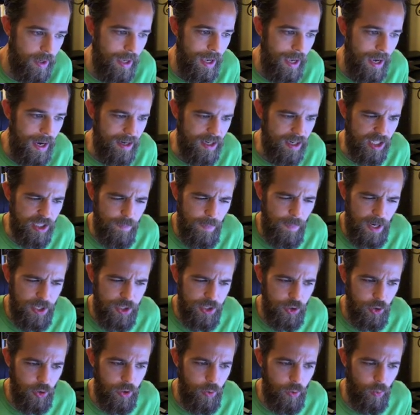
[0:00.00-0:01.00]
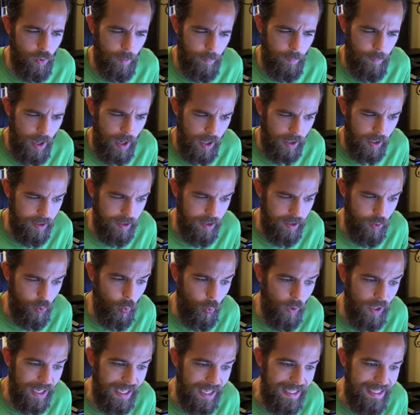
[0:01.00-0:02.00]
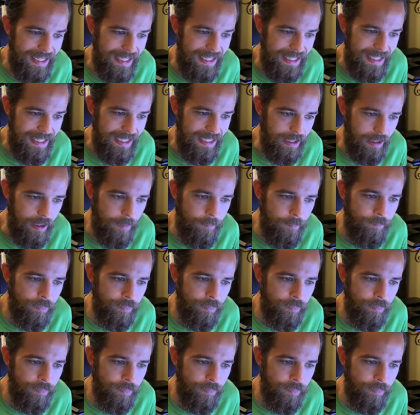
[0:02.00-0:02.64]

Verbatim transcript: an especially repugnant wicked deed